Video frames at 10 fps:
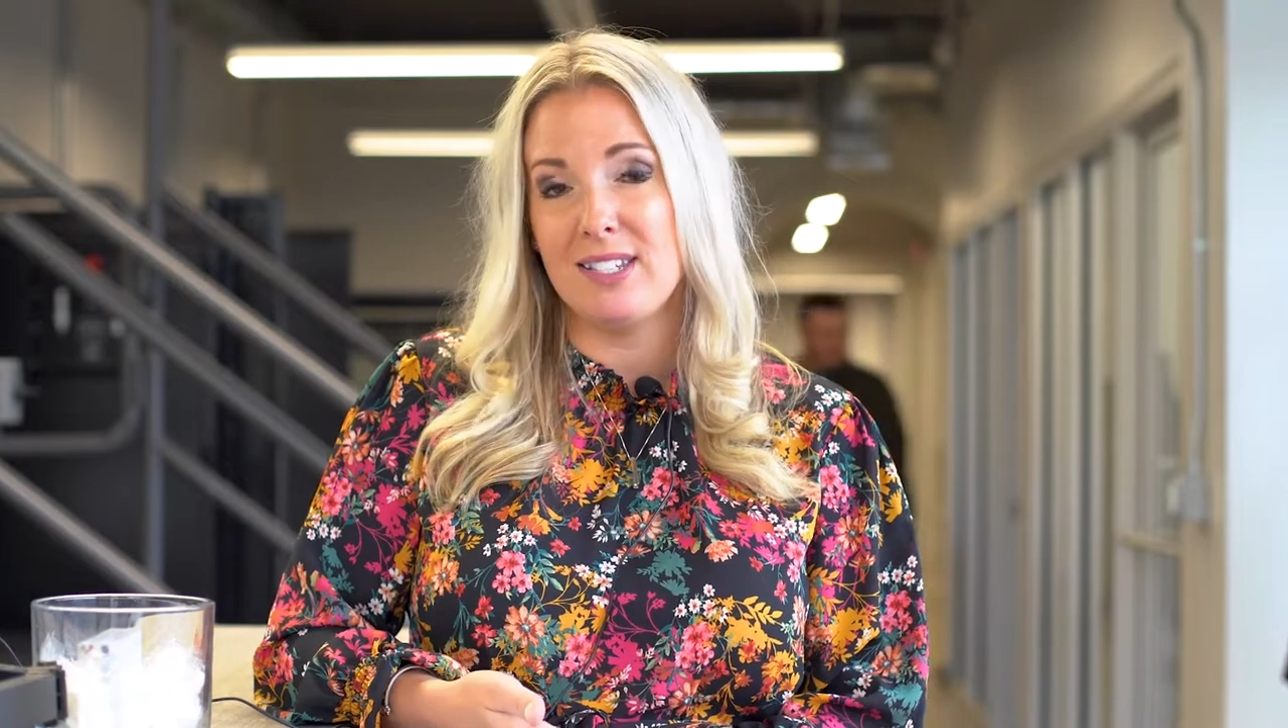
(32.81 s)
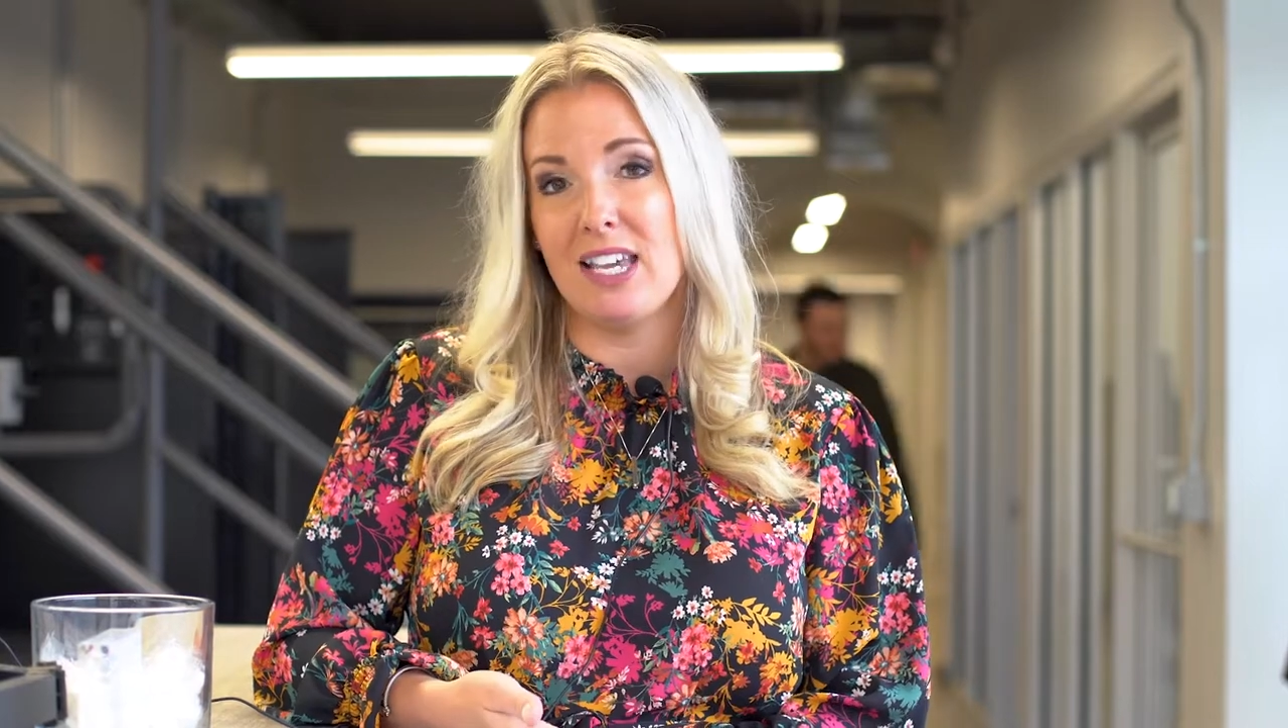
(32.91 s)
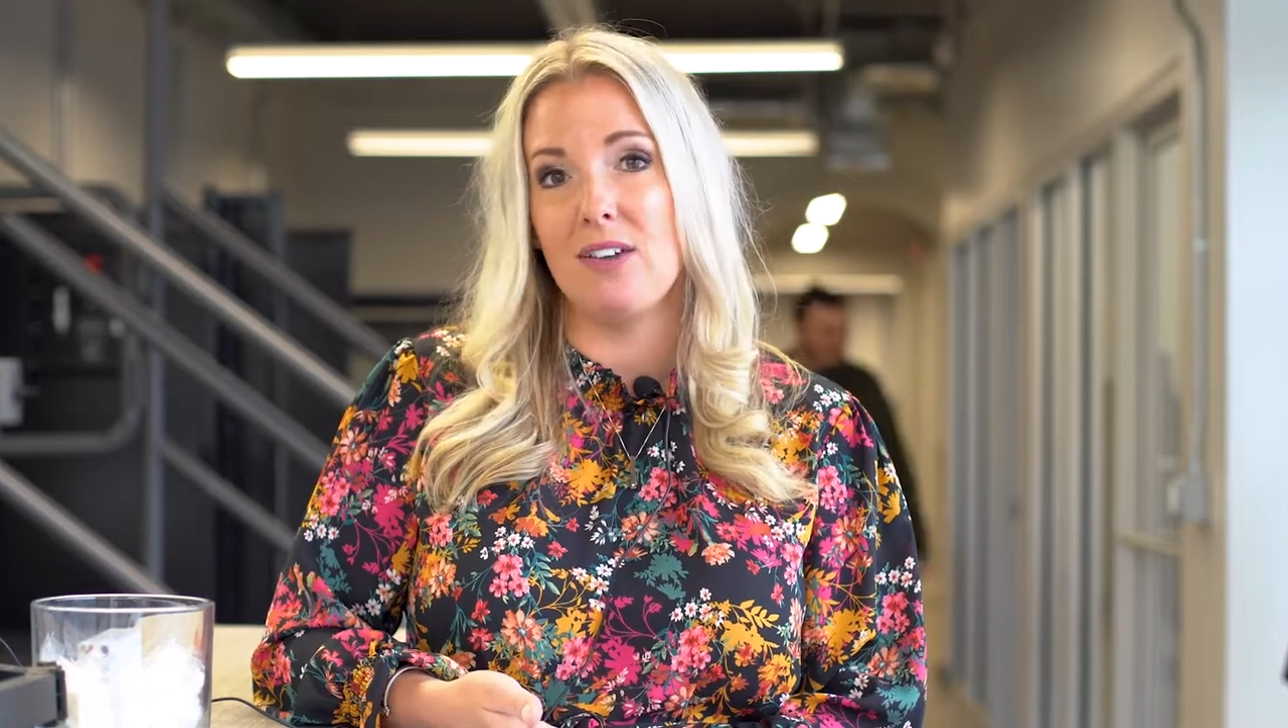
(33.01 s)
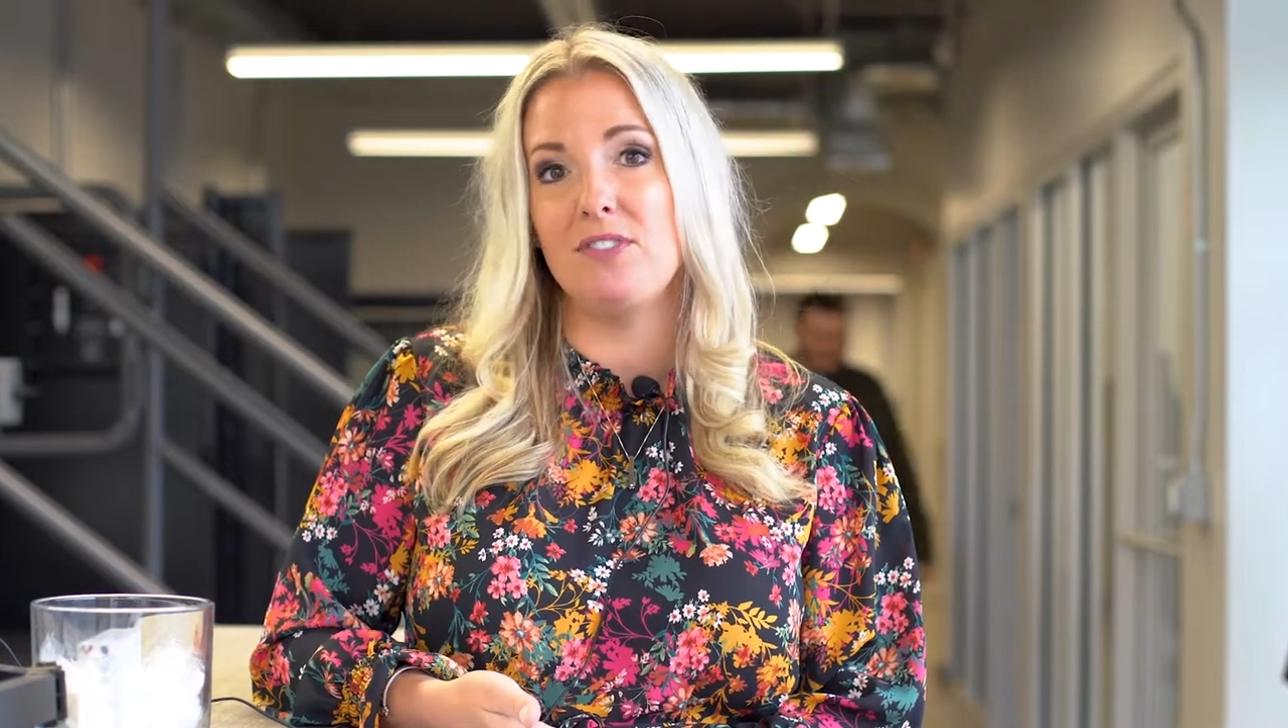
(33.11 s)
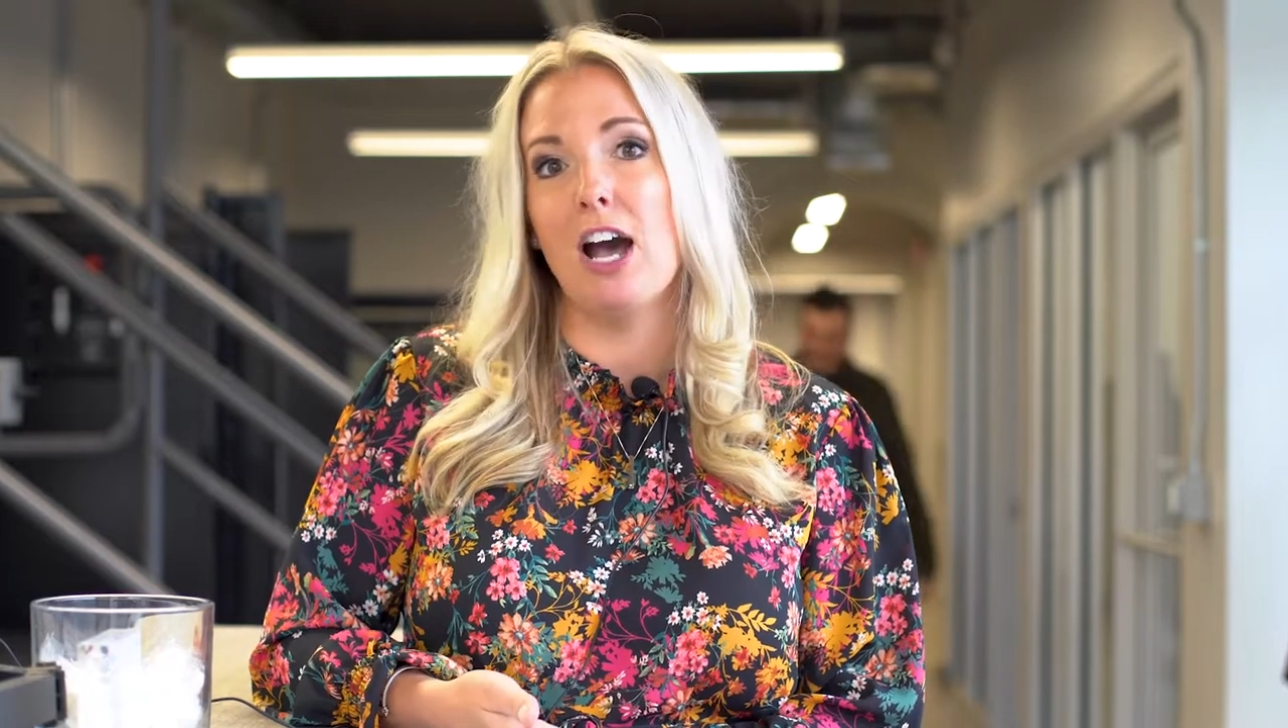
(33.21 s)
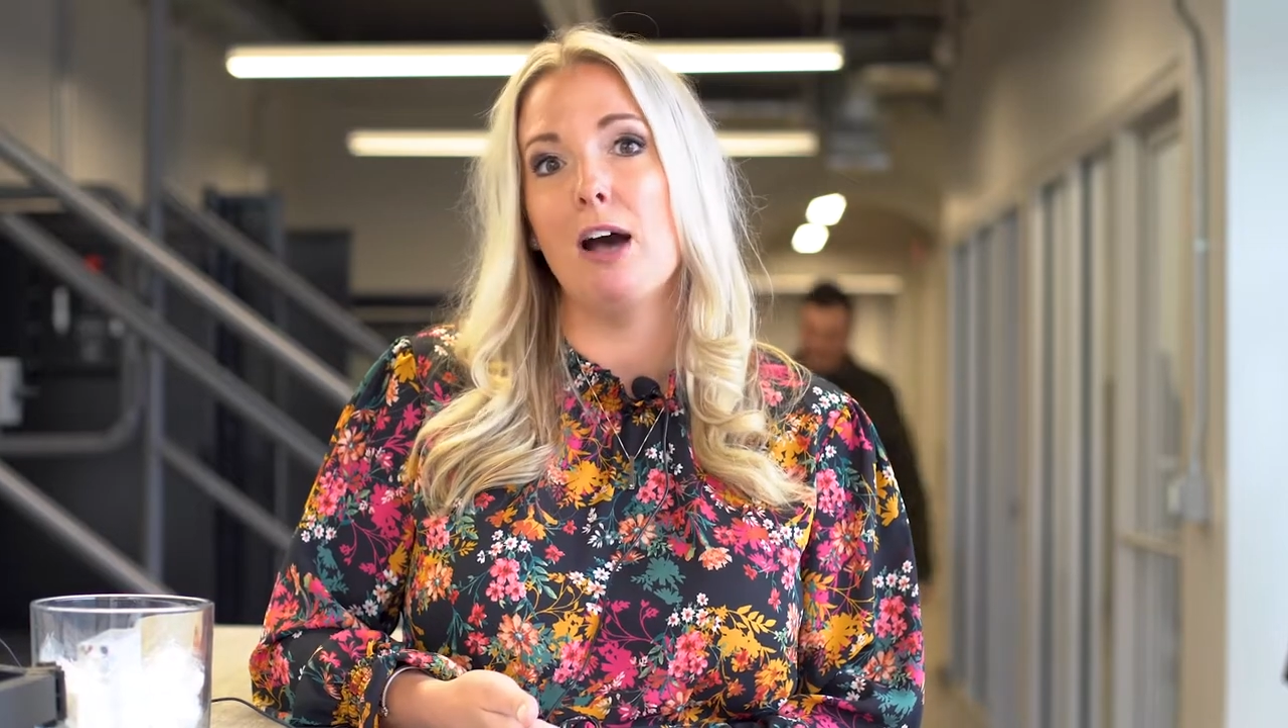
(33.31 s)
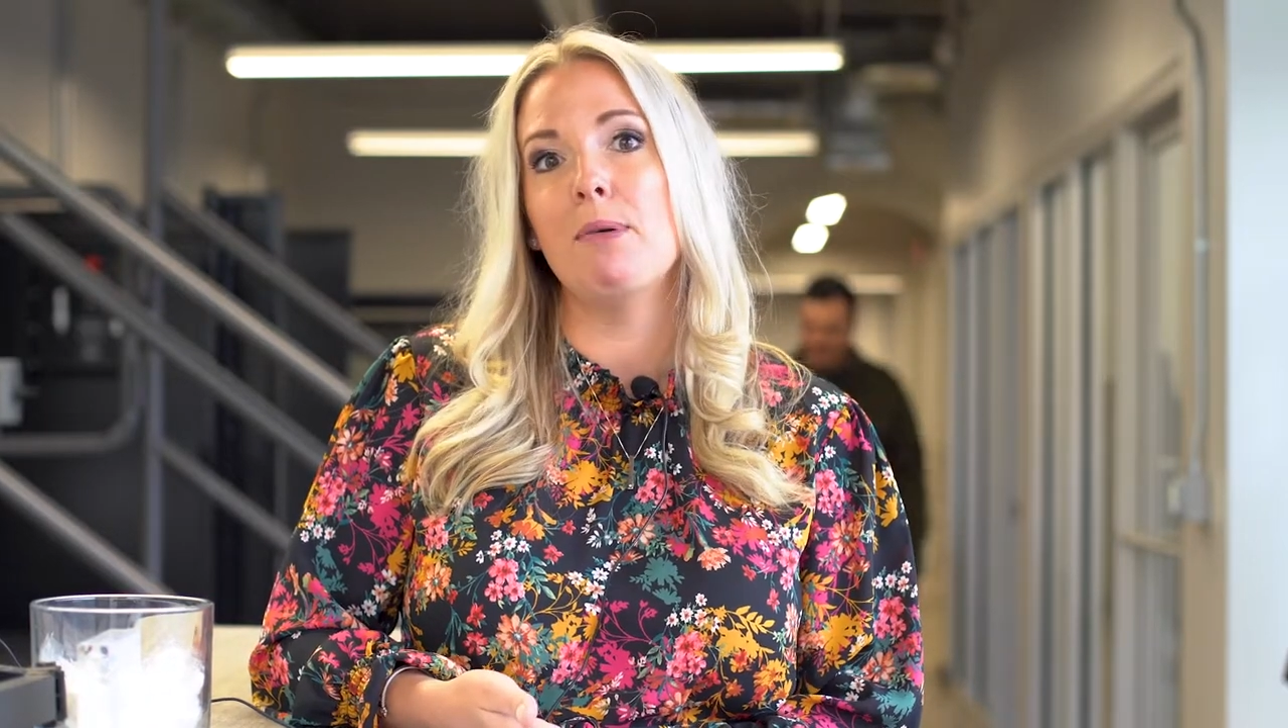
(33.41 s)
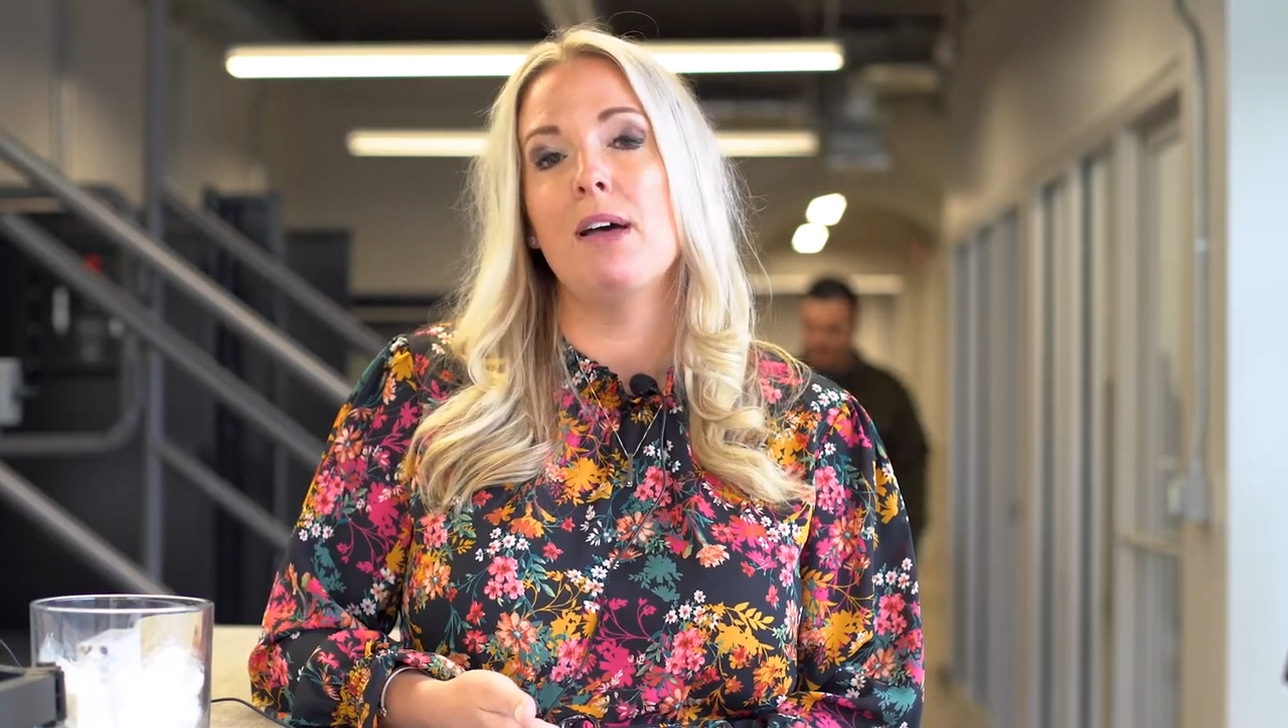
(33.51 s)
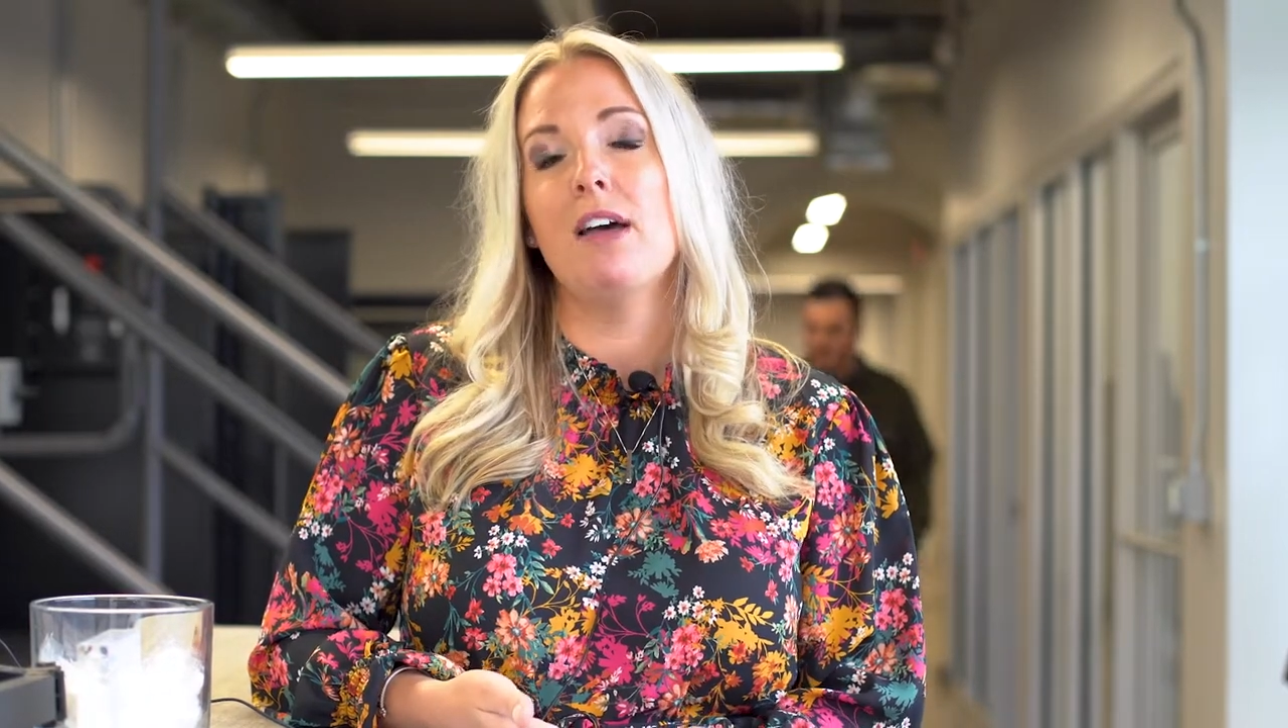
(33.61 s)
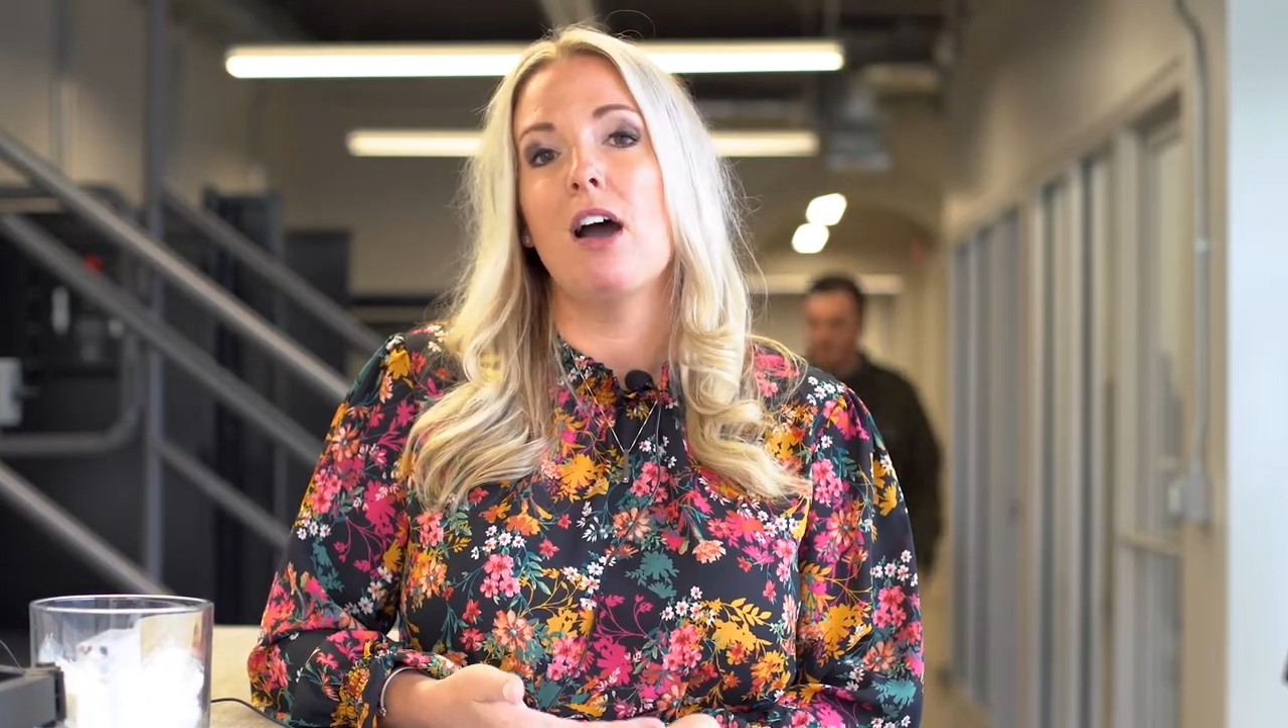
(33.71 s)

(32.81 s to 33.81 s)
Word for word: saved up?